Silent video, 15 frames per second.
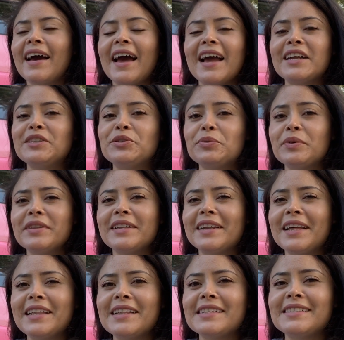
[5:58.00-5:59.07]
I do with an
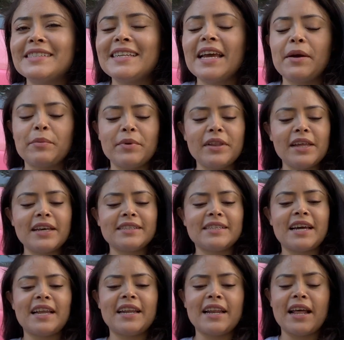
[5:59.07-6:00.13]
LSD. I'm really
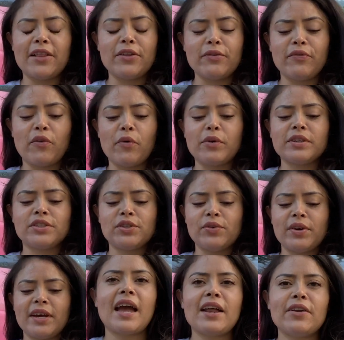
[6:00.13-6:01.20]
excited. I look forward to
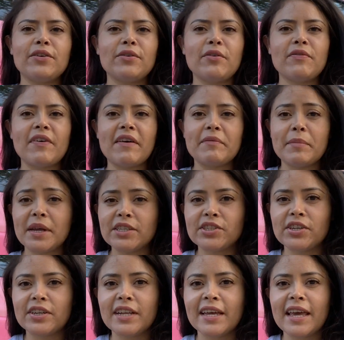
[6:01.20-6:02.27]
it. I don't know if I've
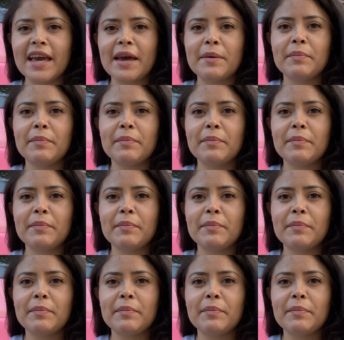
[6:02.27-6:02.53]
mentioned it yet,